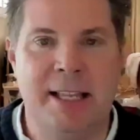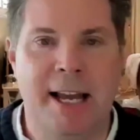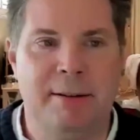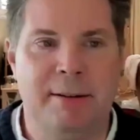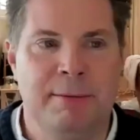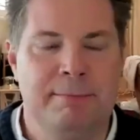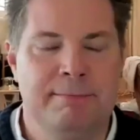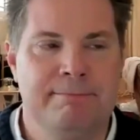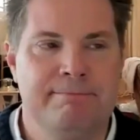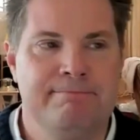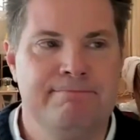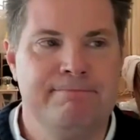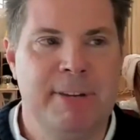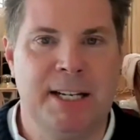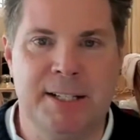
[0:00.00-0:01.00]
that
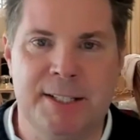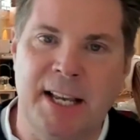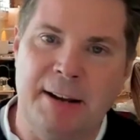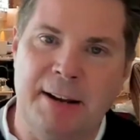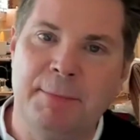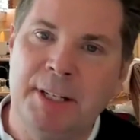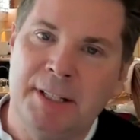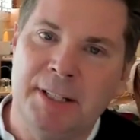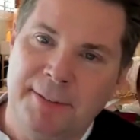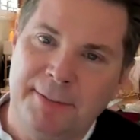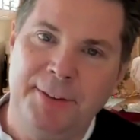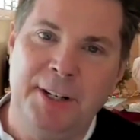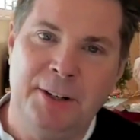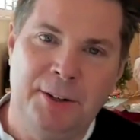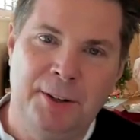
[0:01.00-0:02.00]
excitement I
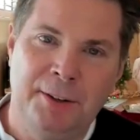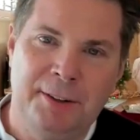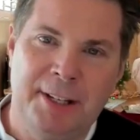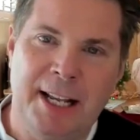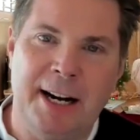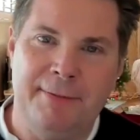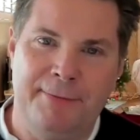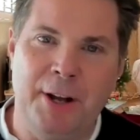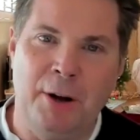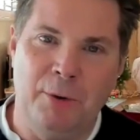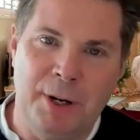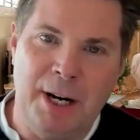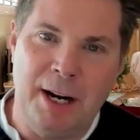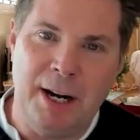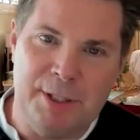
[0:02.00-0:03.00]
felt
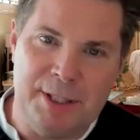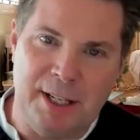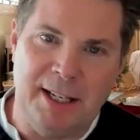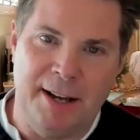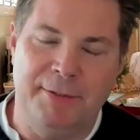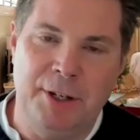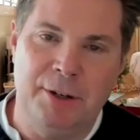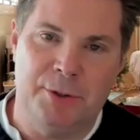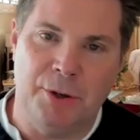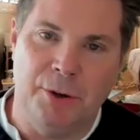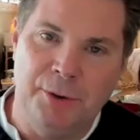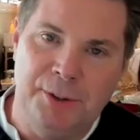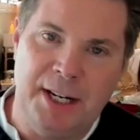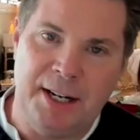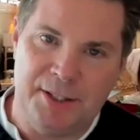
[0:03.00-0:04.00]
when I was 11 years
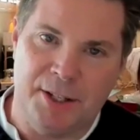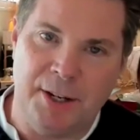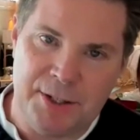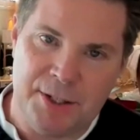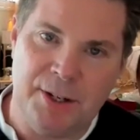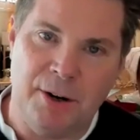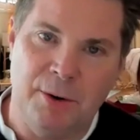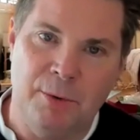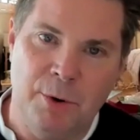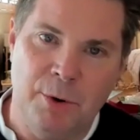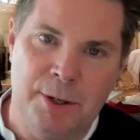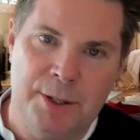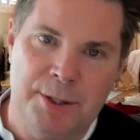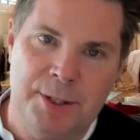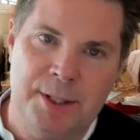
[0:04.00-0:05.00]
old and I saw Star
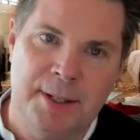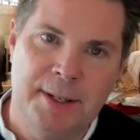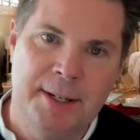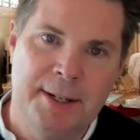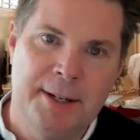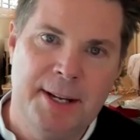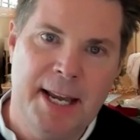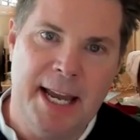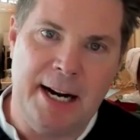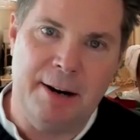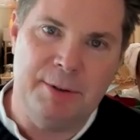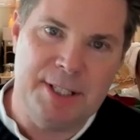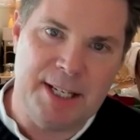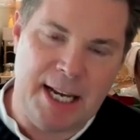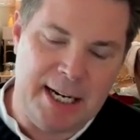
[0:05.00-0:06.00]
Wars. And I
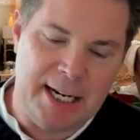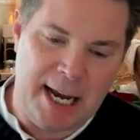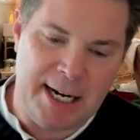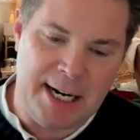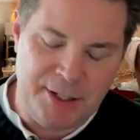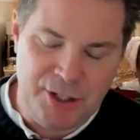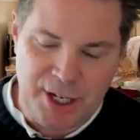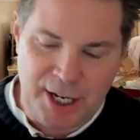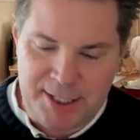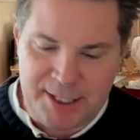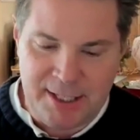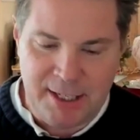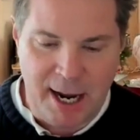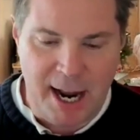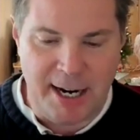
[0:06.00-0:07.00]

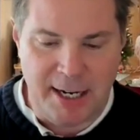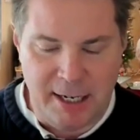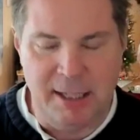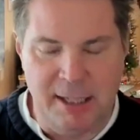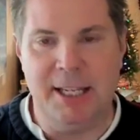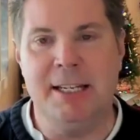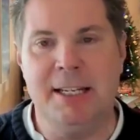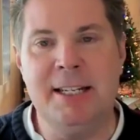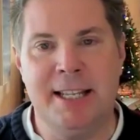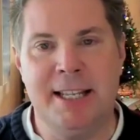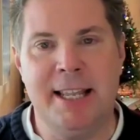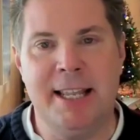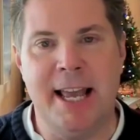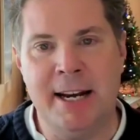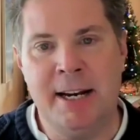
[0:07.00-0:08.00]
cling to
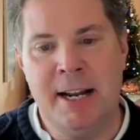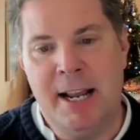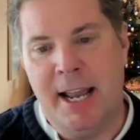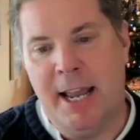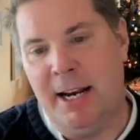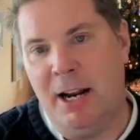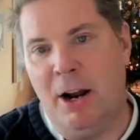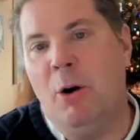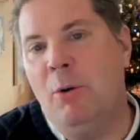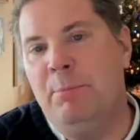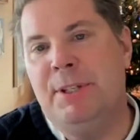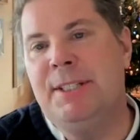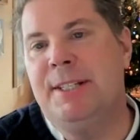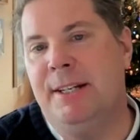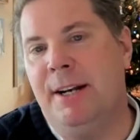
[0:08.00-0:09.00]
that and I hope
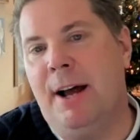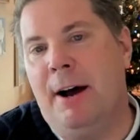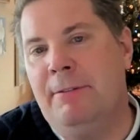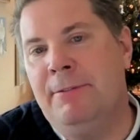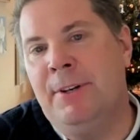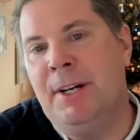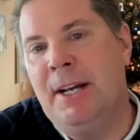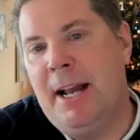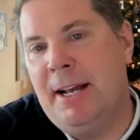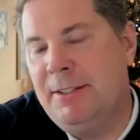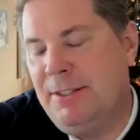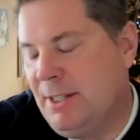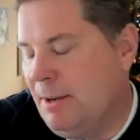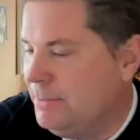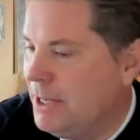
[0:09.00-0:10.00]
it's enough. And
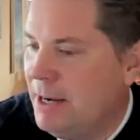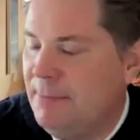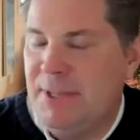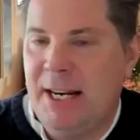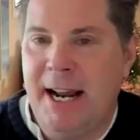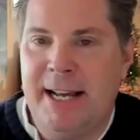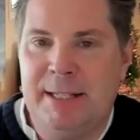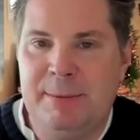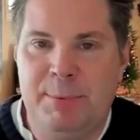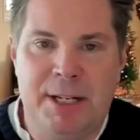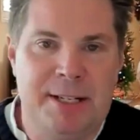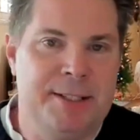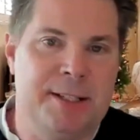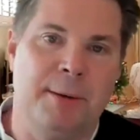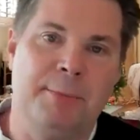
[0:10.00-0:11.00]
sometimes it has been
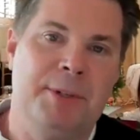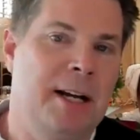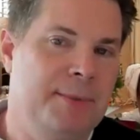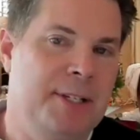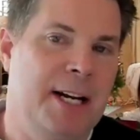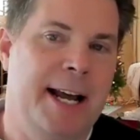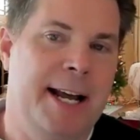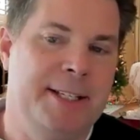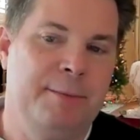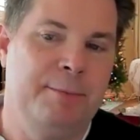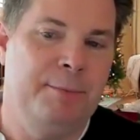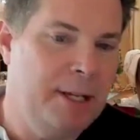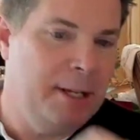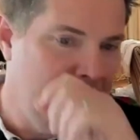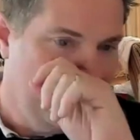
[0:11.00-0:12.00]
and sometimes it hasn't
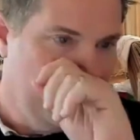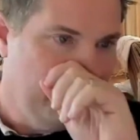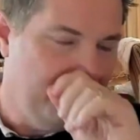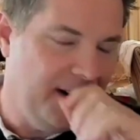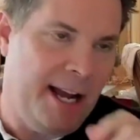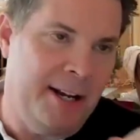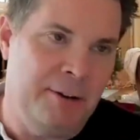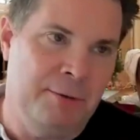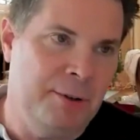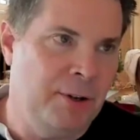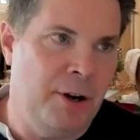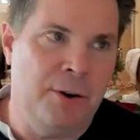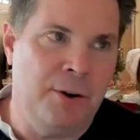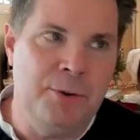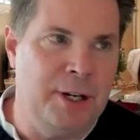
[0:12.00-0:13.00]
been, but I don't
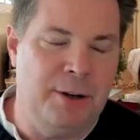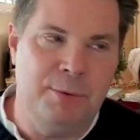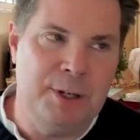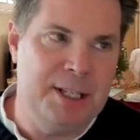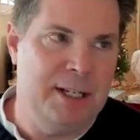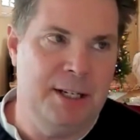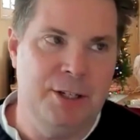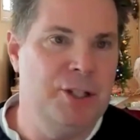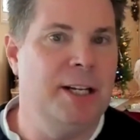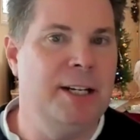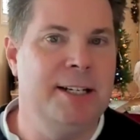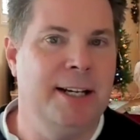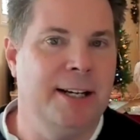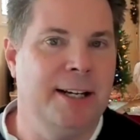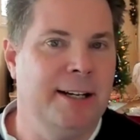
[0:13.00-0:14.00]
go there with an
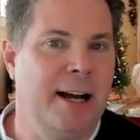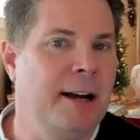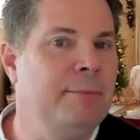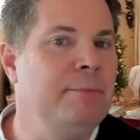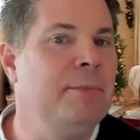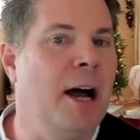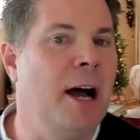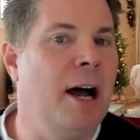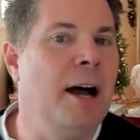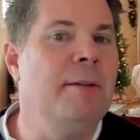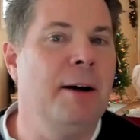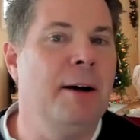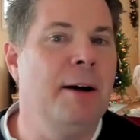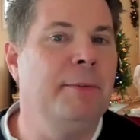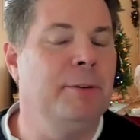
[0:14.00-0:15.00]
agenda. I'm
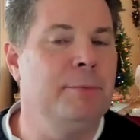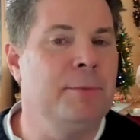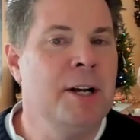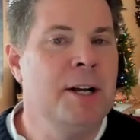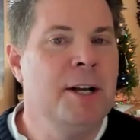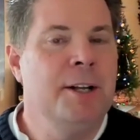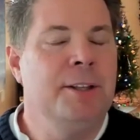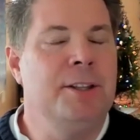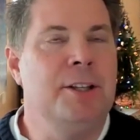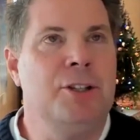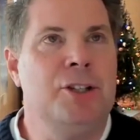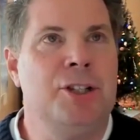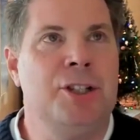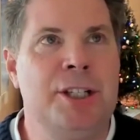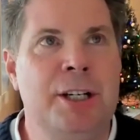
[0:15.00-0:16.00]
coming from the
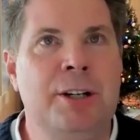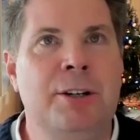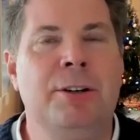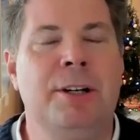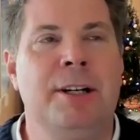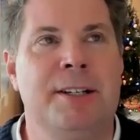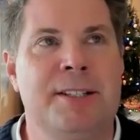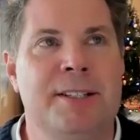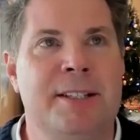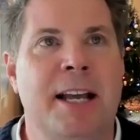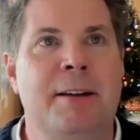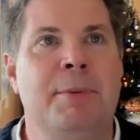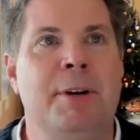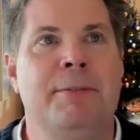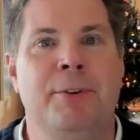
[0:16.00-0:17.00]
sheer
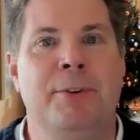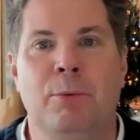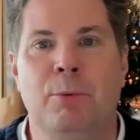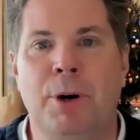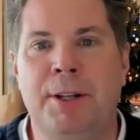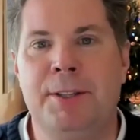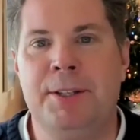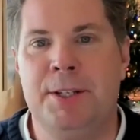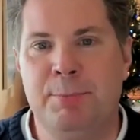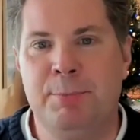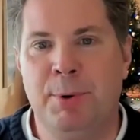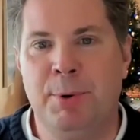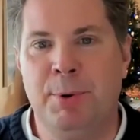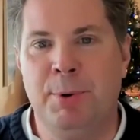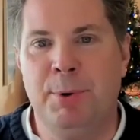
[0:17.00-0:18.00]
excitement for what this
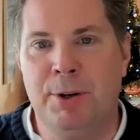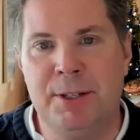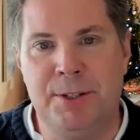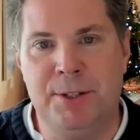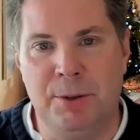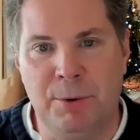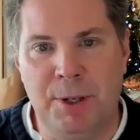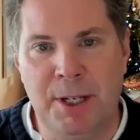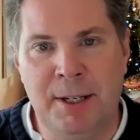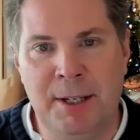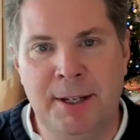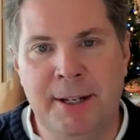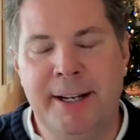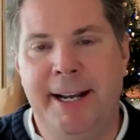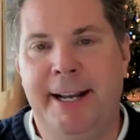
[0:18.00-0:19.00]
person is
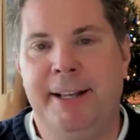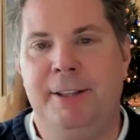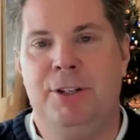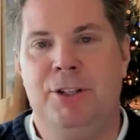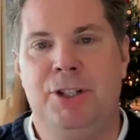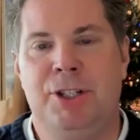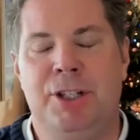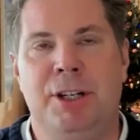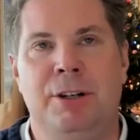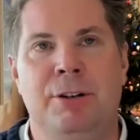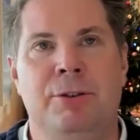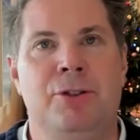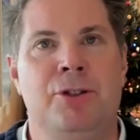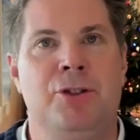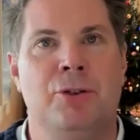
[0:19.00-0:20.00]
doing and the
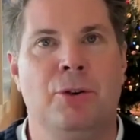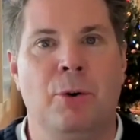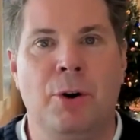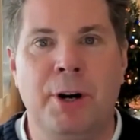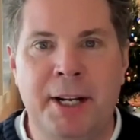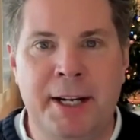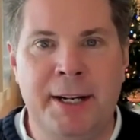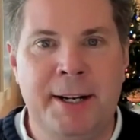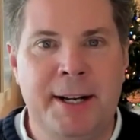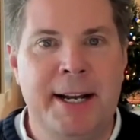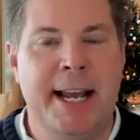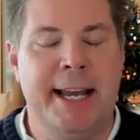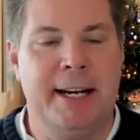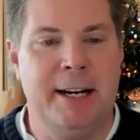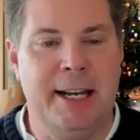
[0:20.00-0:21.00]
sheer joy
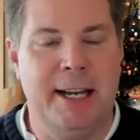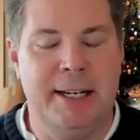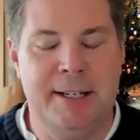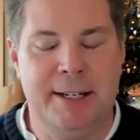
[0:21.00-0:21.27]
and